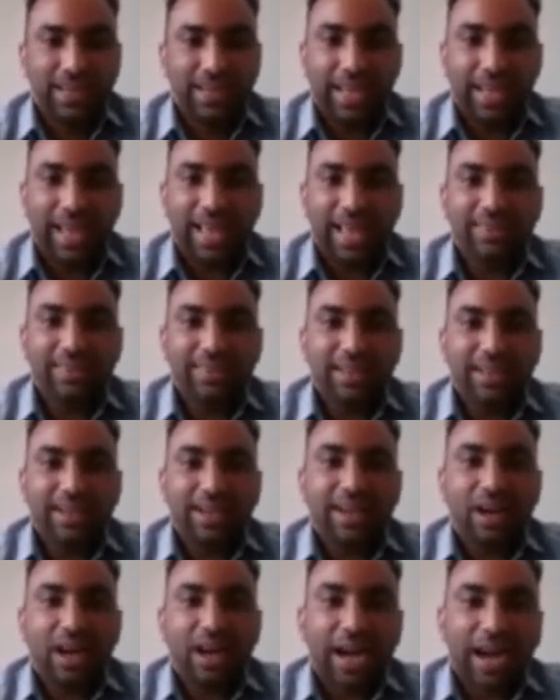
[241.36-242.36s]
And the
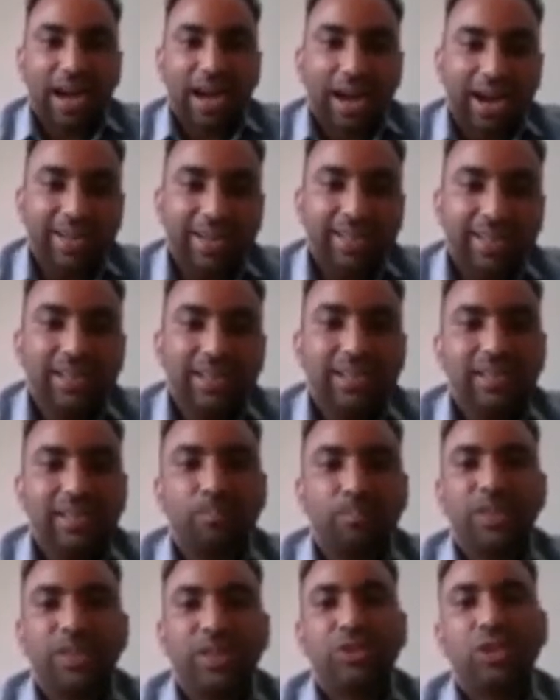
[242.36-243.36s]
ideal
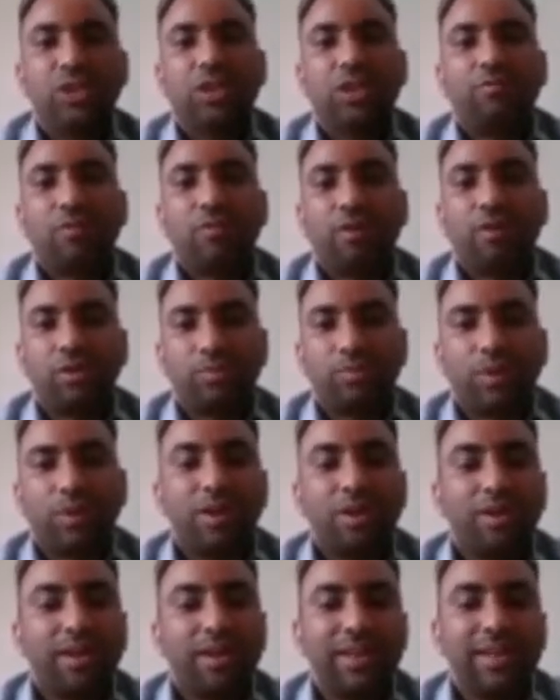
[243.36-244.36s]
temperature for spawn
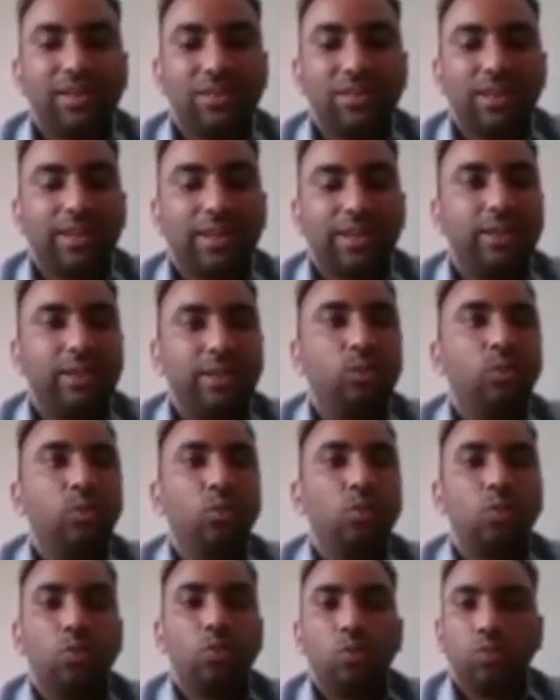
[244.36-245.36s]
run is 32
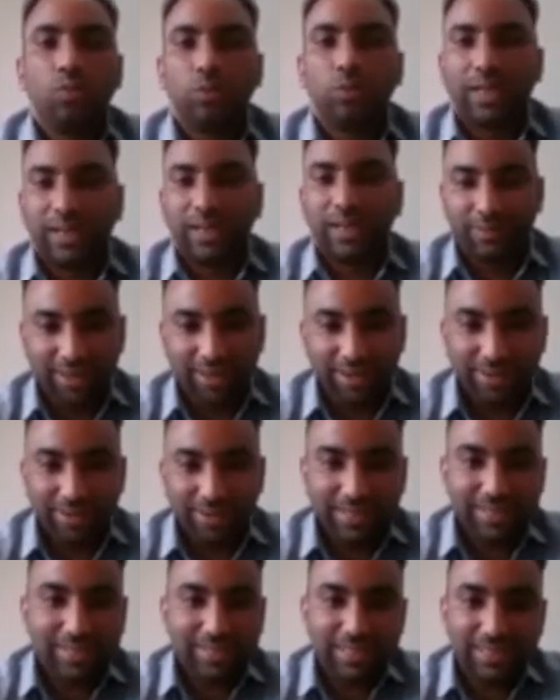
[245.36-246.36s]
to 35
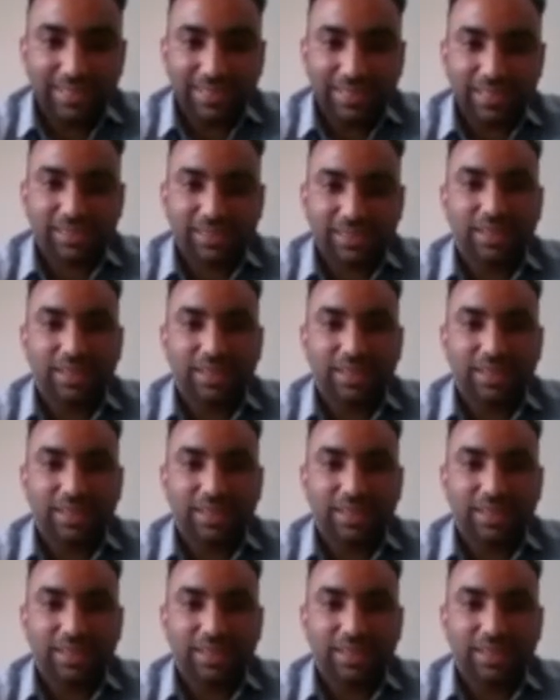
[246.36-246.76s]
degrees Celsius,